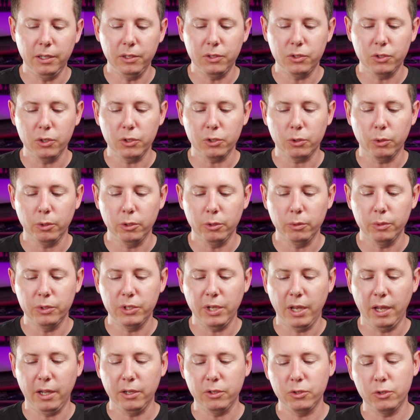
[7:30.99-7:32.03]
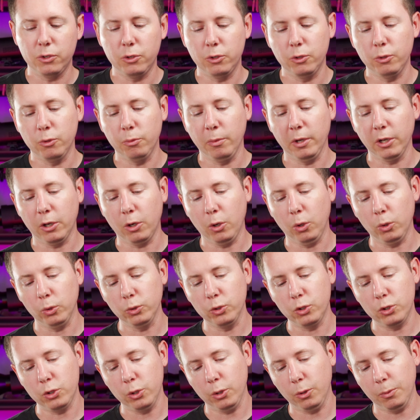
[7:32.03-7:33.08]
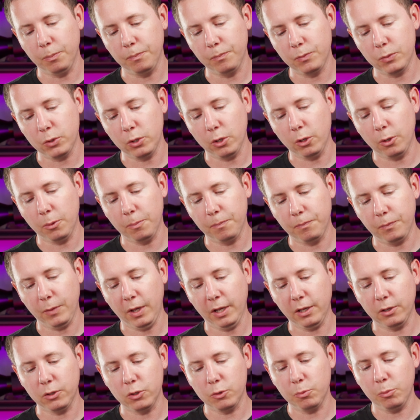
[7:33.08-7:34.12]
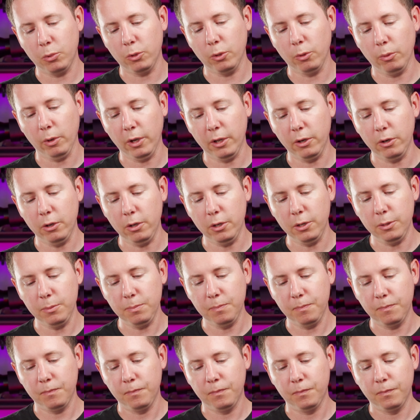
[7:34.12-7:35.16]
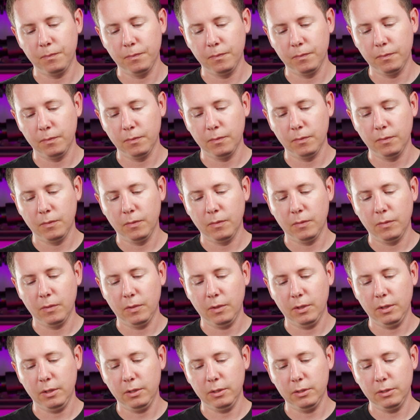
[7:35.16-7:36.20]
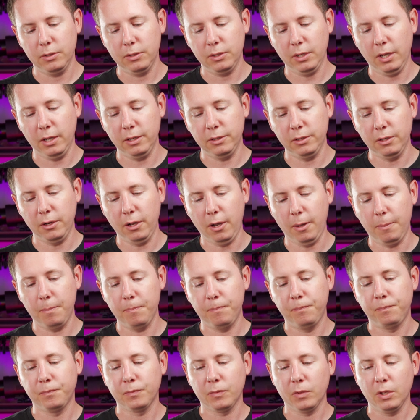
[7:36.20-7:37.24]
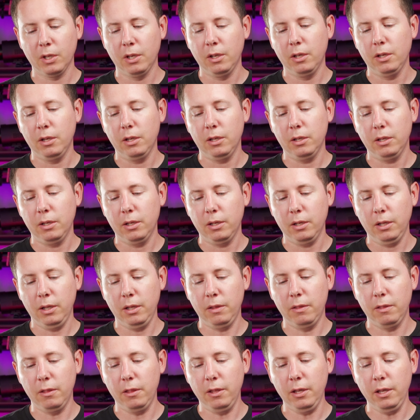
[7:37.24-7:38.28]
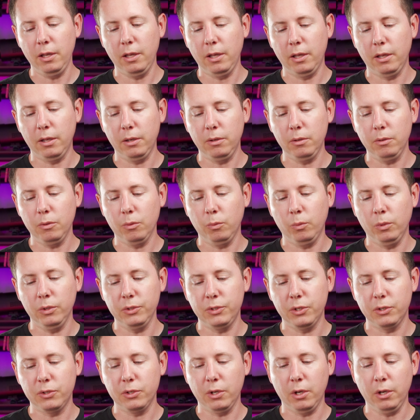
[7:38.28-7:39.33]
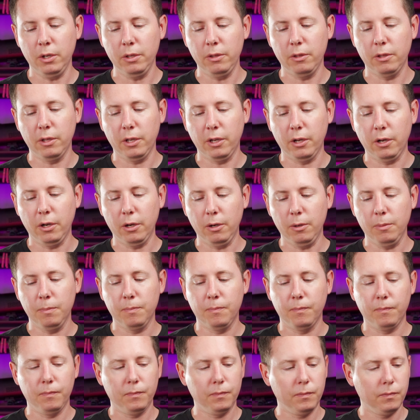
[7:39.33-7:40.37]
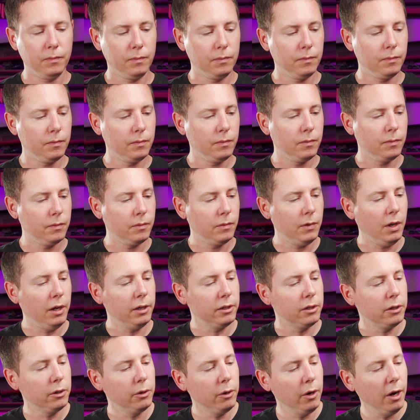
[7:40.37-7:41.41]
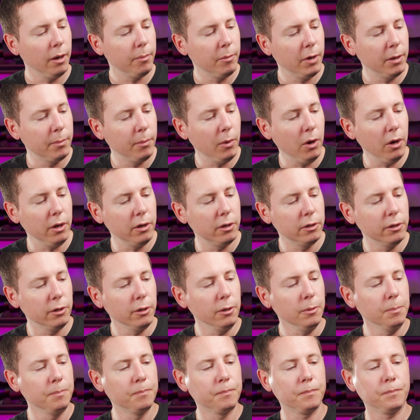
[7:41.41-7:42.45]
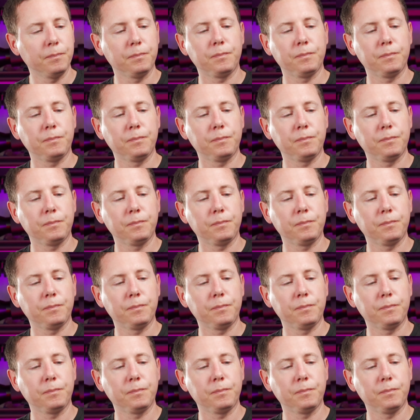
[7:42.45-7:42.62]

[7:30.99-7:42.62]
it's just going to attach to my cold shoe. So I can just put it right on, tighten it up. And then once it's on there, I can grab my monitor